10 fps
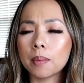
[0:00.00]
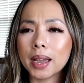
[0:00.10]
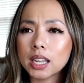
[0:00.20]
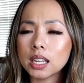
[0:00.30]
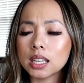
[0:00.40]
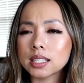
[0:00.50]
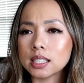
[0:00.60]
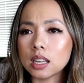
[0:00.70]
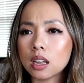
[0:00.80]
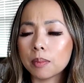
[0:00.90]
am
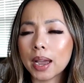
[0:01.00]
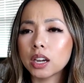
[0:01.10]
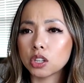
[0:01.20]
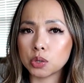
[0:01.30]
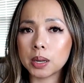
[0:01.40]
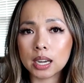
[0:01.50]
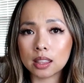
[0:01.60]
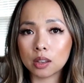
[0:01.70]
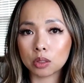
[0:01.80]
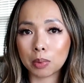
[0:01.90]
I not doing
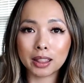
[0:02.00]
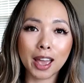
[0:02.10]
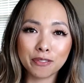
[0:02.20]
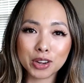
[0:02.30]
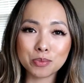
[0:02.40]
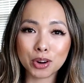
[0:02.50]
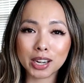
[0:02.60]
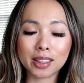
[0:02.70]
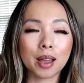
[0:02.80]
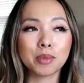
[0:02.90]
anything with my life anymore
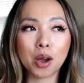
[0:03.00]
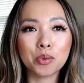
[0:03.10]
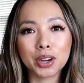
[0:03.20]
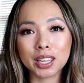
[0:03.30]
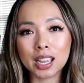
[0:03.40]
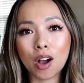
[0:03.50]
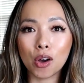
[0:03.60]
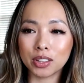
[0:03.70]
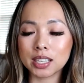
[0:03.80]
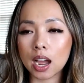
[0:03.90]
now that I'm not working
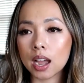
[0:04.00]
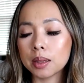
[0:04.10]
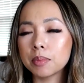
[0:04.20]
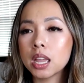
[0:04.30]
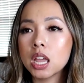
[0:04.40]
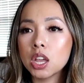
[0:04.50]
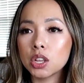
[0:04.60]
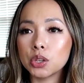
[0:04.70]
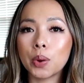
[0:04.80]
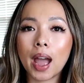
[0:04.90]
all the time?
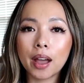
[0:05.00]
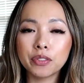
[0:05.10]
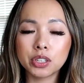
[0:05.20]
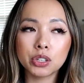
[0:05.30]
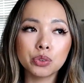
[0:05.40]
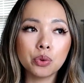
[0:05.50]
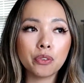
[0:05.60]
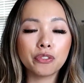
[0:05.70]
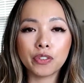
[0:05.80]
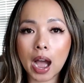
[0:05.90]
You have to
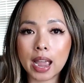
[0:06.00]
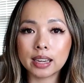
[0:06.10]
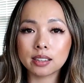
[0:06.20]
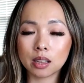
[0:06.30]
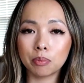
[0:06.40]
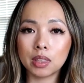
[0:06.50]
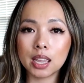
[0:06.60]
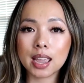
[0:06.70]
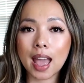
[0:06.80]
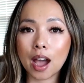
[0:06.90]
find
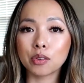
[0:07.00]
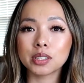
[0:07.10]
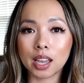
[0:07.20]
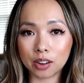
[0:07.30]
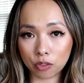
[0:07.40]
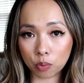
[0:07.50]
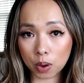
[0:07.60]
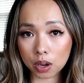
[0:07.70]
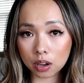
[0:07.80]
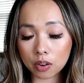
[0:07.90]
something outside of
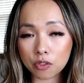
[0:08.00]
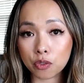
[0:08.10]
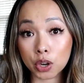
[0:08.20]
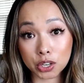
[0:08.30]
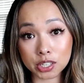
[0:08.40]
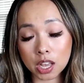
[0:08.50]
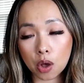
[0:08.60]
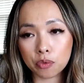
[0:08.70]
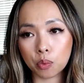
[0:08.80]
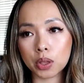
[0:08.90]
work for
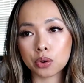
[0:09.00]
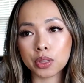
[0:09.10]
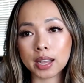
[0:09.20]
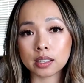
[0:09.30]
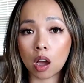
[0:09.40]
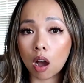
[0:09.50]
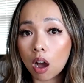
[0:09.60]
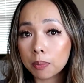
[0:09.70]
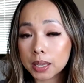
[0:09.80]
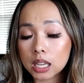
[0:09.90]
yourself, whether that's a
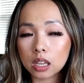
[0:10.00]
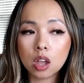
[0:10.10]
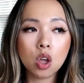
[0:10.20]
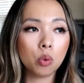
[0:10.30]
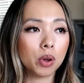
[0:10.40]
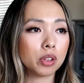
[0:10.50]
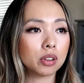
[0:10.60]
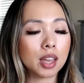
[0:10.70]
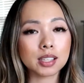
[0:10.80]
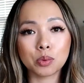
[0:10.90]
hobby,
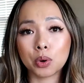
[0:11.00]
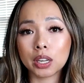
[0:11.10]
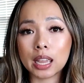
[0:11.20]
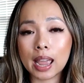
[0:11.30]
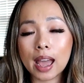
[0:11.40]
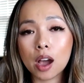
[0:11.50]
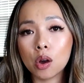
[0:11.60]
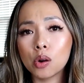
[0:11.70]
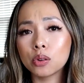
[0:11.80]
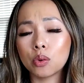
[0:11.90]
whether that's working
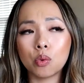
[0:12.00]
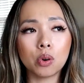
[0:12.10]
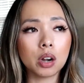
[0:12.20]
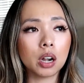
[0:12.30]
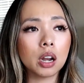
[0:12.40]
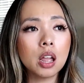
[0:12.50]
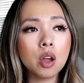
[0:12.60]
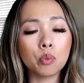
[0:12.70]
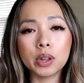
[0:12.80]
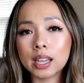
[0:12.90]
out or
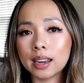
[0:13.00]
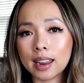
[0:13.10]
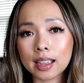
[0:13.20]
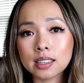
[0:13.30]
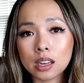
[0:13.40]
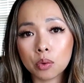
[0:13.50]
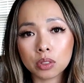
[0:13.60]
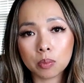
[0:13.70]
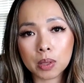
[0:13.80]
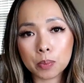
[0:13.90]
reconnecting
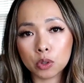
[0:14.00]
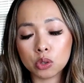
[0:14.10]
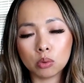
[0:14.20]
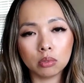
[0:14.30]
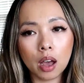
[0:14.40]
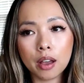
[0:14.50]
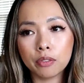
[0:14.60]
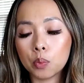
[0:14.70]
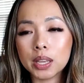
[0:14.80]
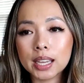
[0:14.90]
with the people you
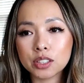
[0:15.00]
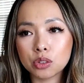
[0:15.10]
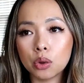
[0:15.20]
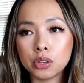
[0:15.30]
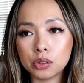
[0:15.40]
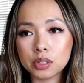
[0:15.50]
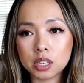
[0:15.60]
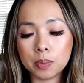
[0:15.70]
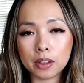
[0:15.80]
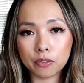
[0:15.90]
love. We get so used
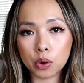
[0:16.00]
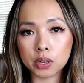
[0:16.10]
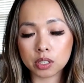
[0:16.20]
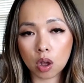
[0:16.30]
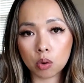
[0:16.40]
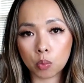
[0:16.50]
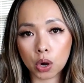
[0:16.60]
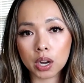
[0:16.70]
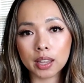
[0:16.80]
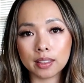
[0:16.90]
to being focused on
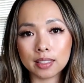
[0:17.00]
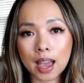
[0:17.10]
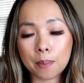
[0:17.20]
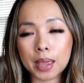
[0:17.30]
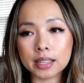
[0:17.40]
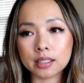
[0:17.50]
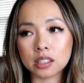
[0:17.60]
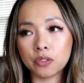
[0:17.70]
work, and then that makes us